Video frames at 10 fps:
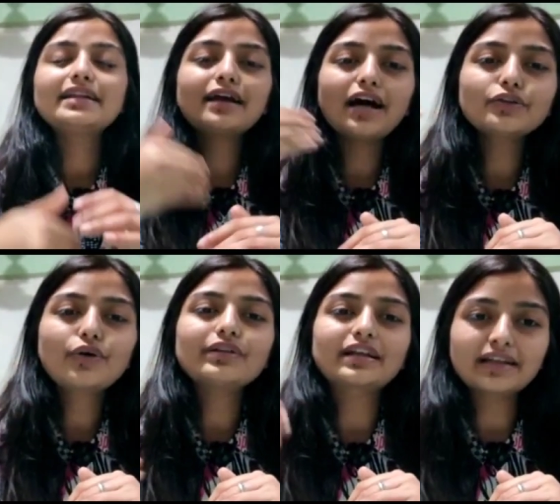And then
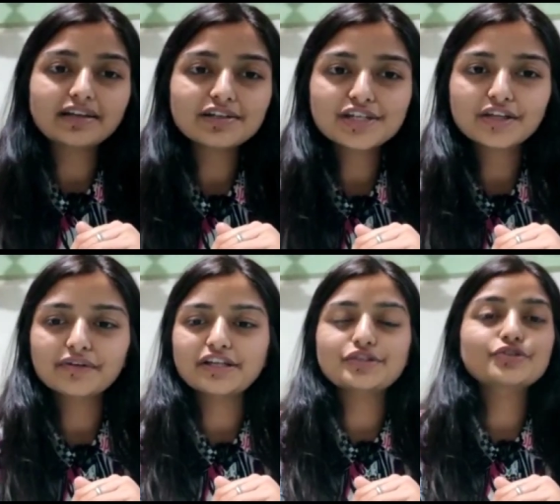God called another
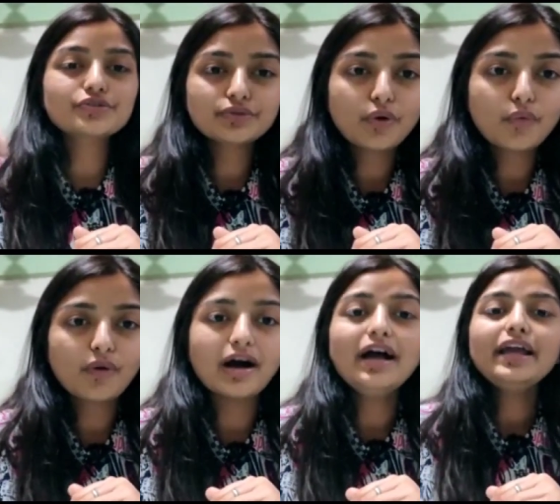generation through
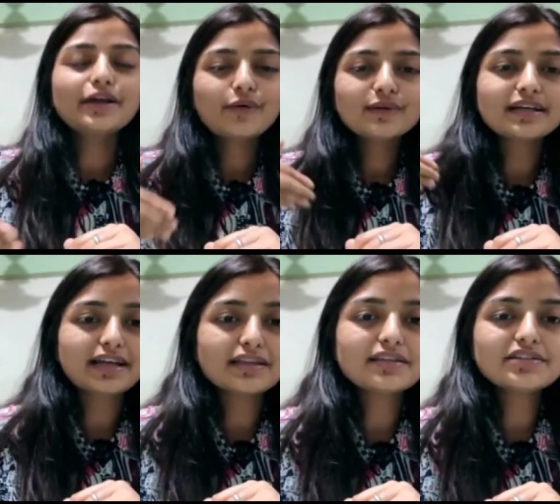Noah. He called
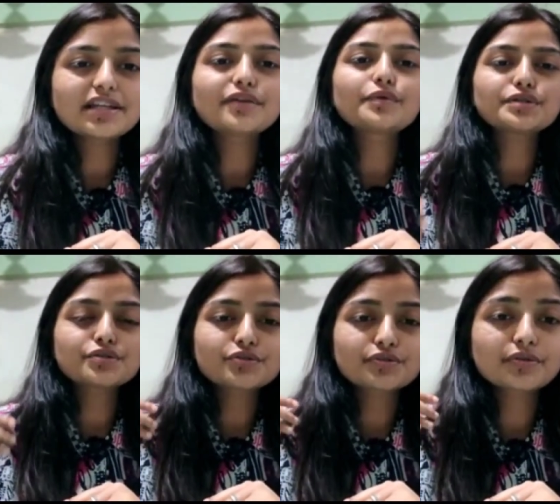another
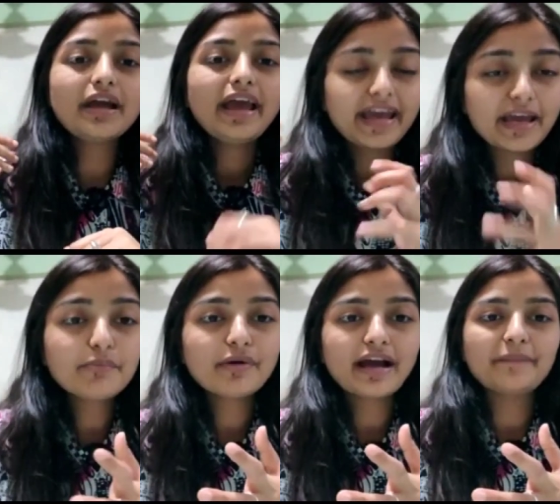generation through
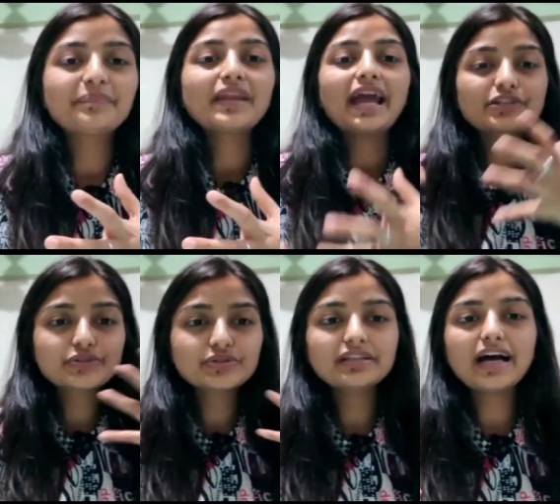Abraham. And
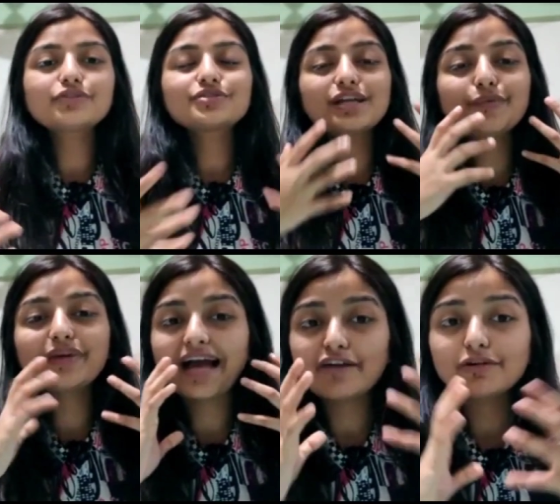through that, today
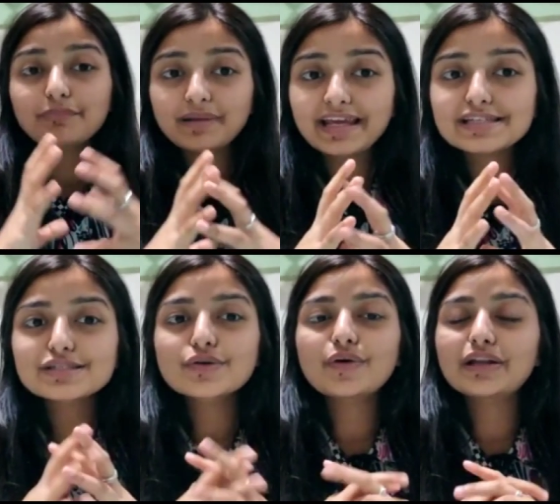we have a
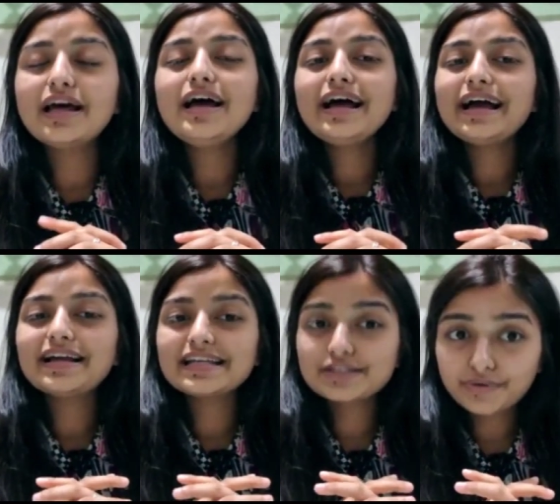place called
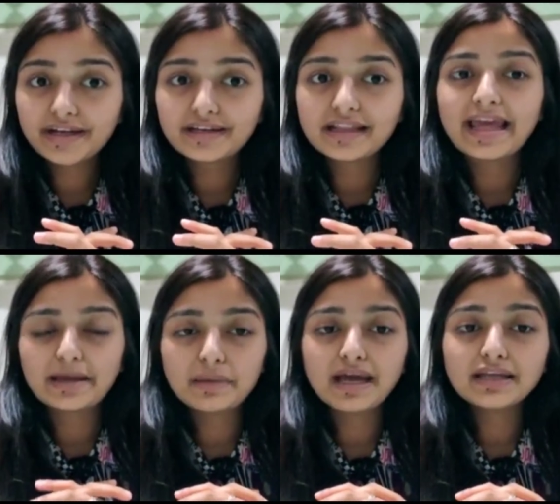Israel.
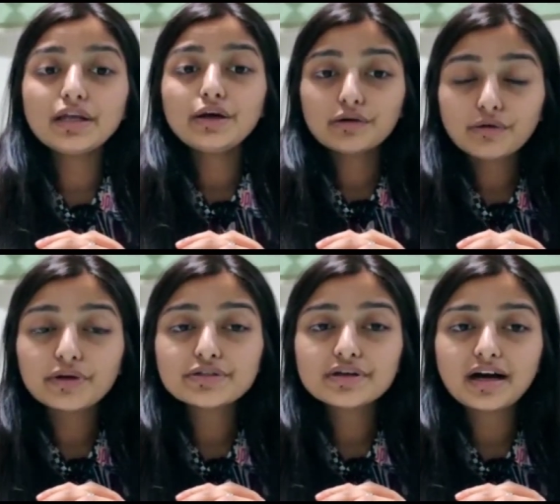Amen.
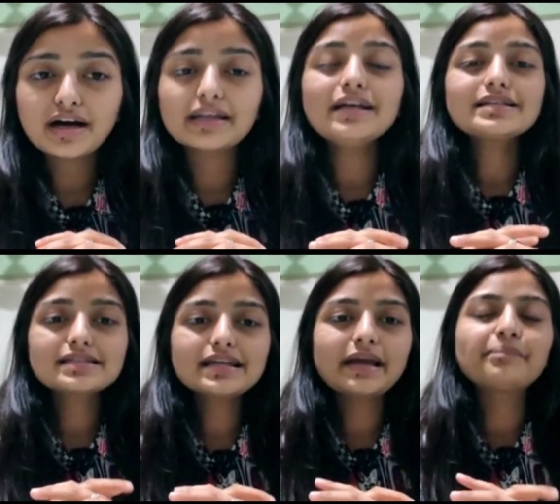Glory to God.
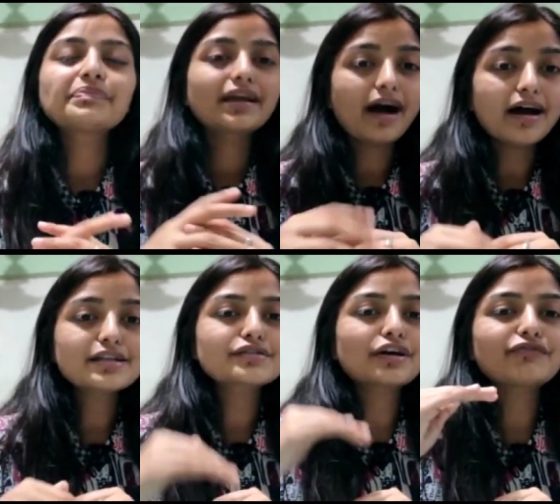See,
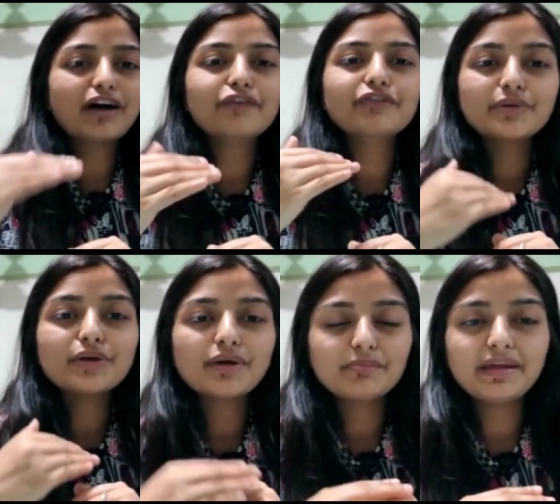God is not far from
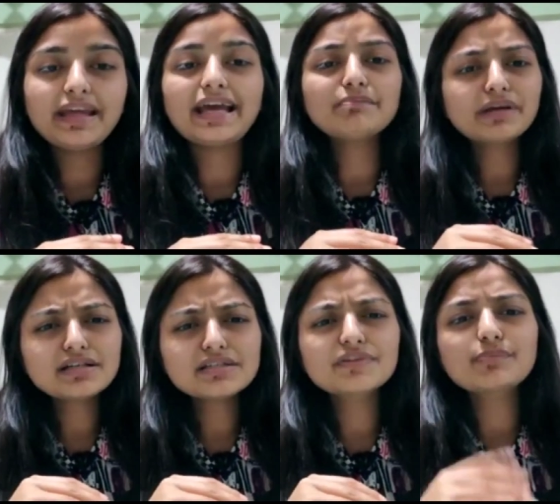you and me. And
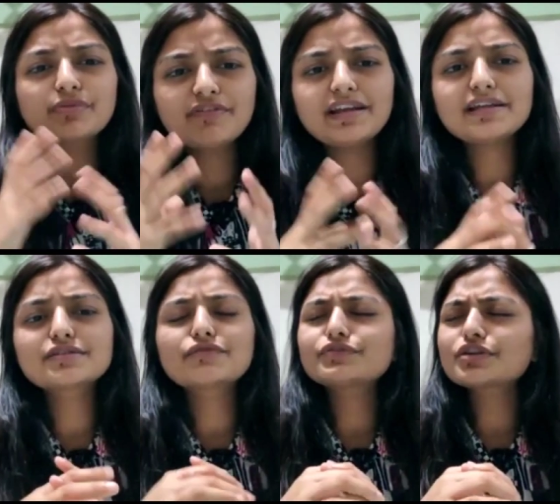because of the
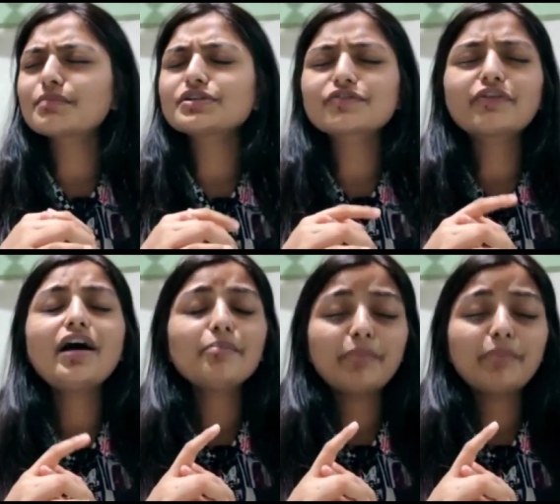prevalence of so much of